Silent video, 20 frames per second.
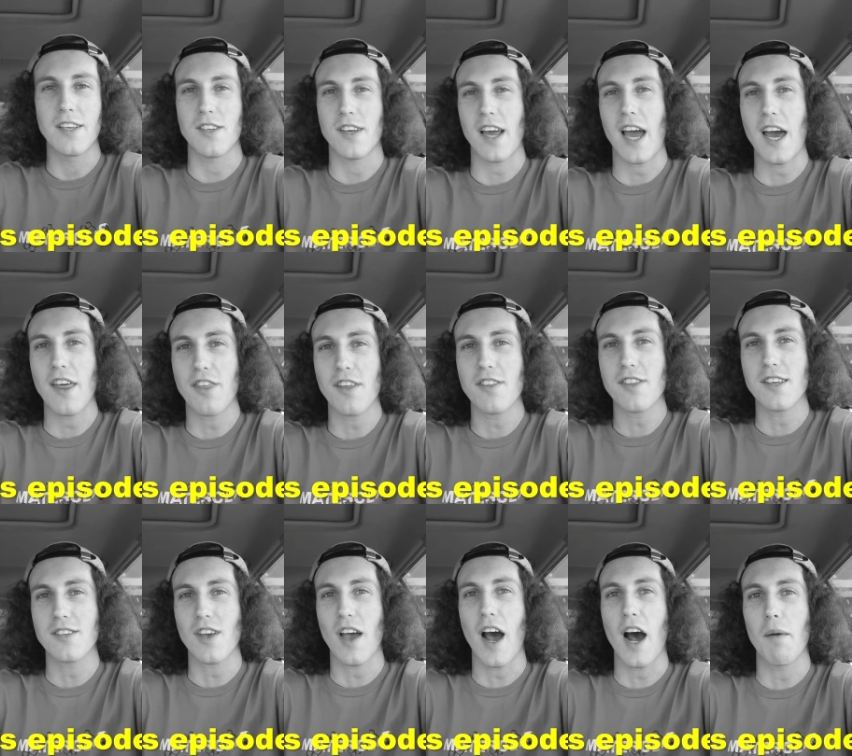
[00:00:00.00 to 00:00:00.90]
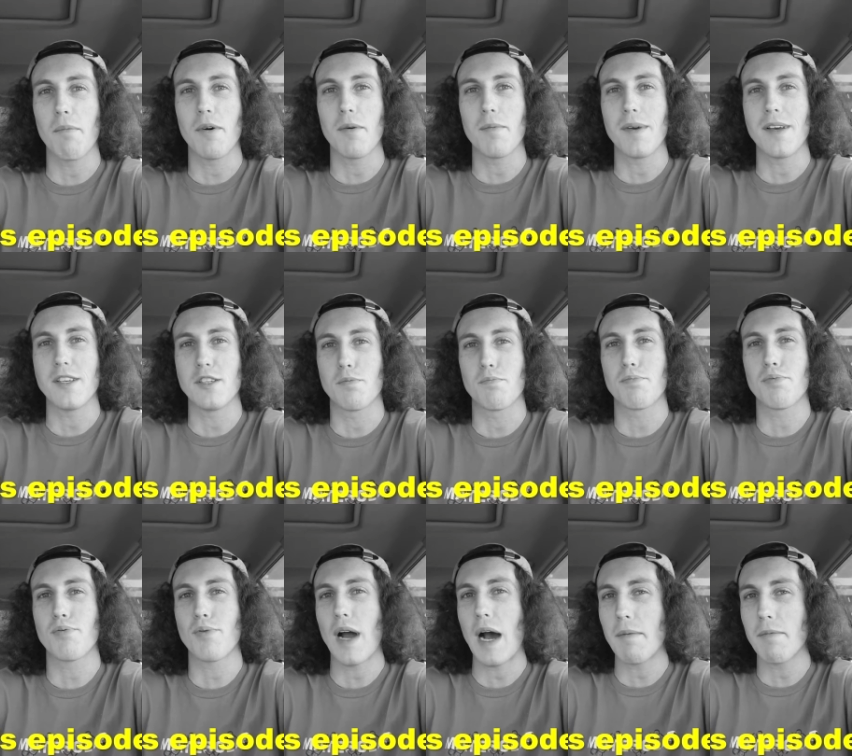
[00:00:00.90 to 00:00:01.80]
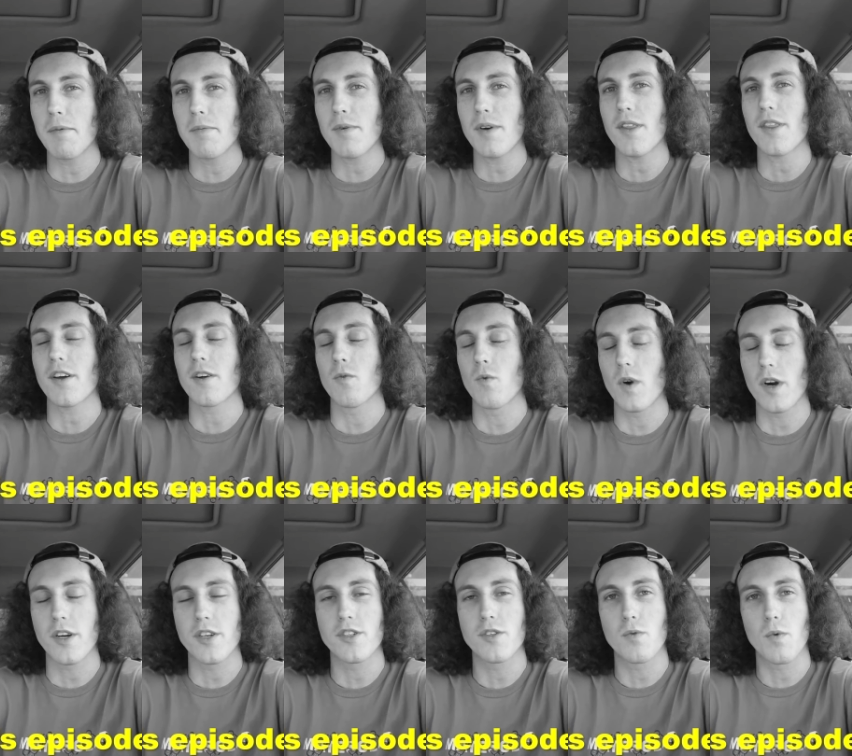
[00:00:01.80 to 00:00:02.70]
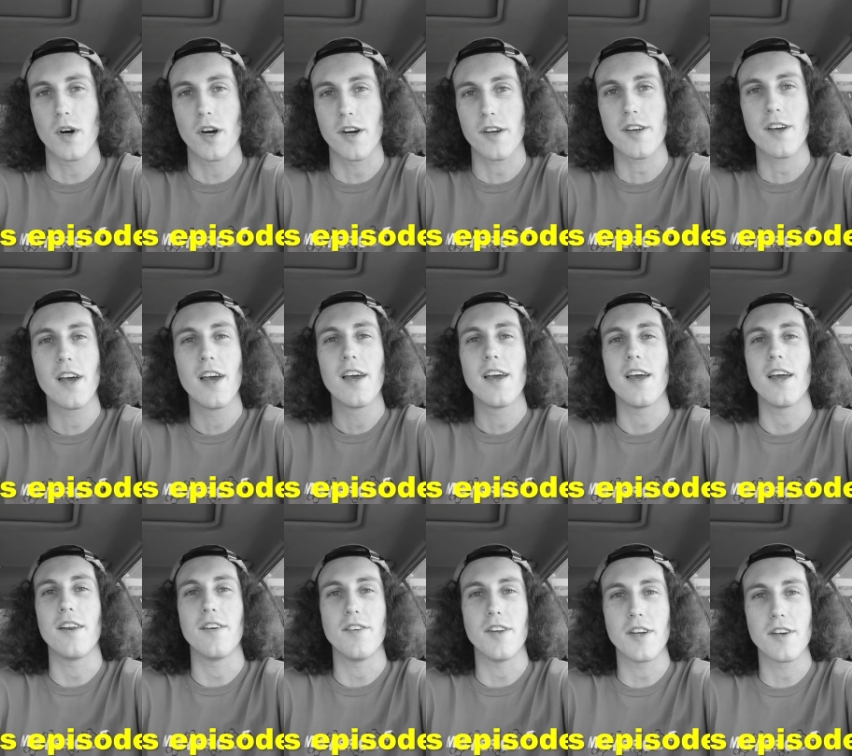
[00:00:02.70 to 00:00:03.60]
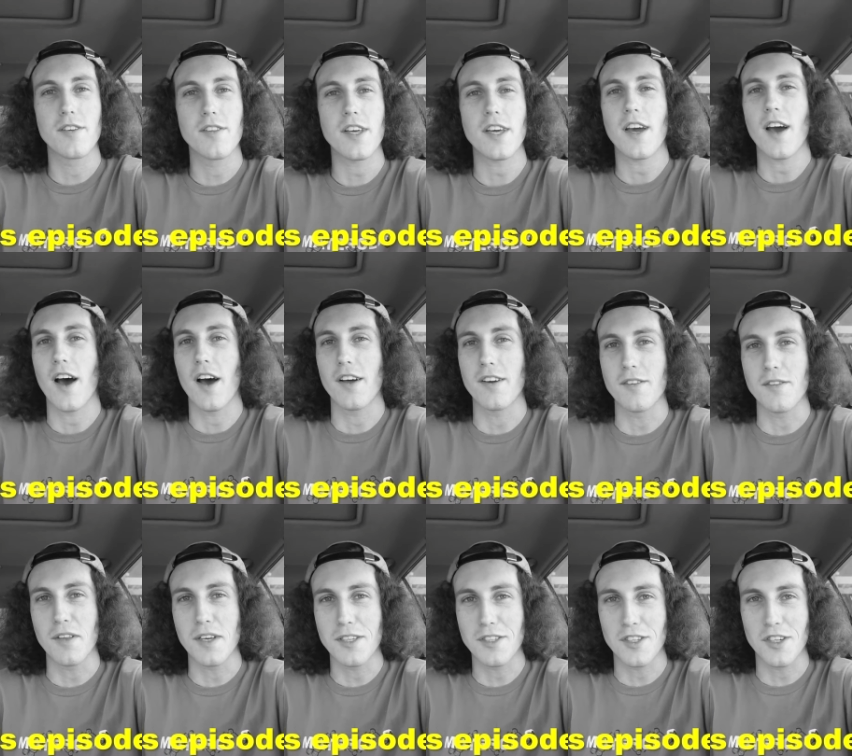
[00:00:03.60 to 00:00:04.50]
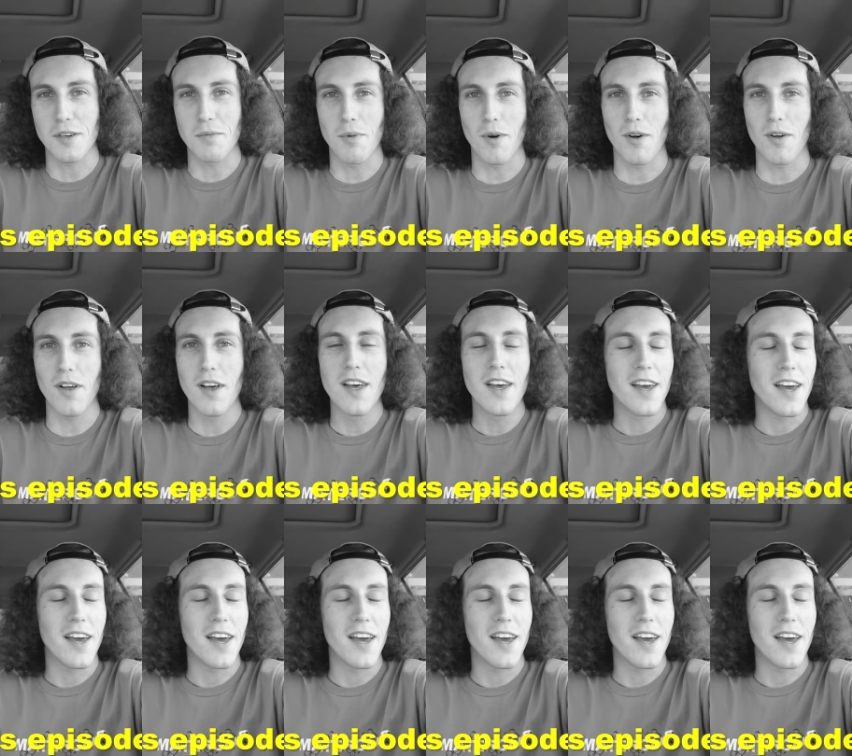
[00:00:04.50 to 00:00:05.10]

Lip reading: was like, I think this album is probably their worst work and nearly unlistenable.